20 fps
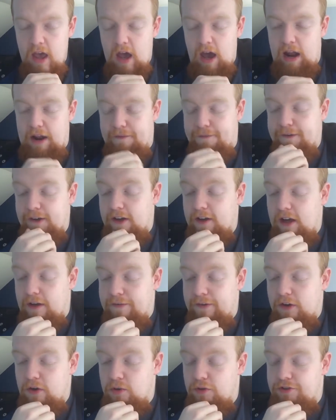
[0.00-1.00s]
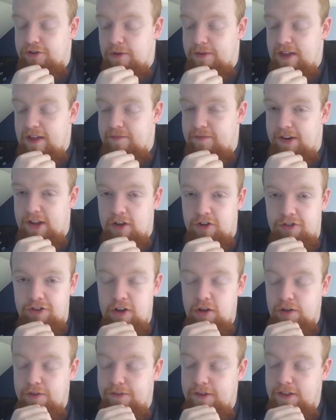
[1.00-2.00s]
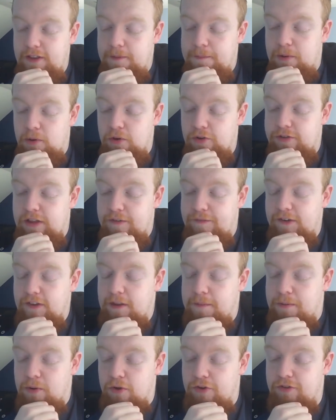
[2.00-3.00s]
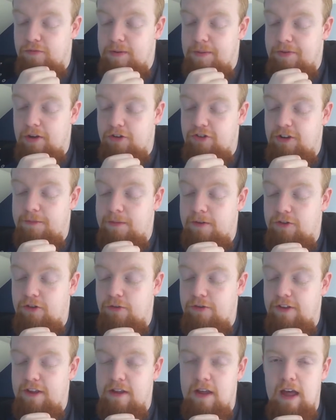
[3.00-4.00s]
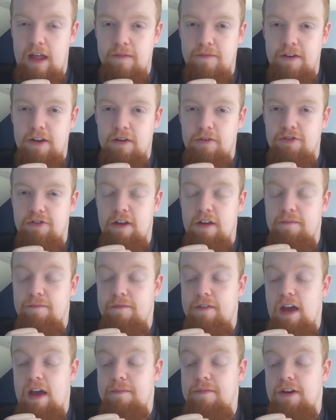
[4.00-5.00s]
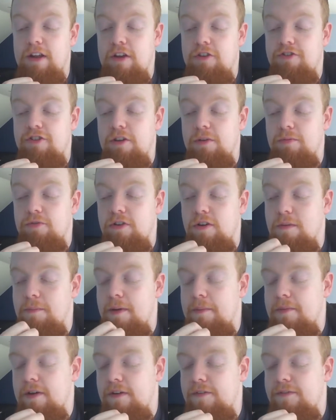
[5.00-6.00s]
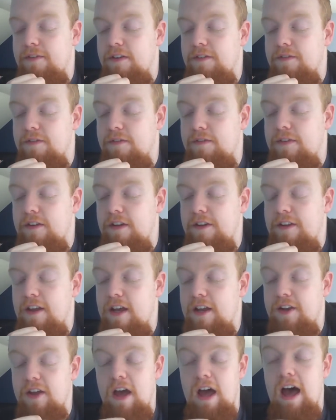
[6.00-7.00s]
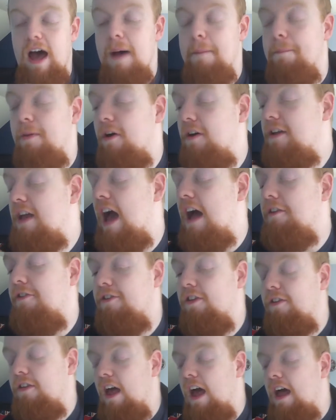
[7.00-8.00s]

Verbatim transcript: and I think I think also the Nvidia Shield. I think they pulled. I think they ported Riptide GP2 to the Nvidia um, Nvidia Shield. I'm trying to remember. I think, I think they did. Uh, but yeah, and,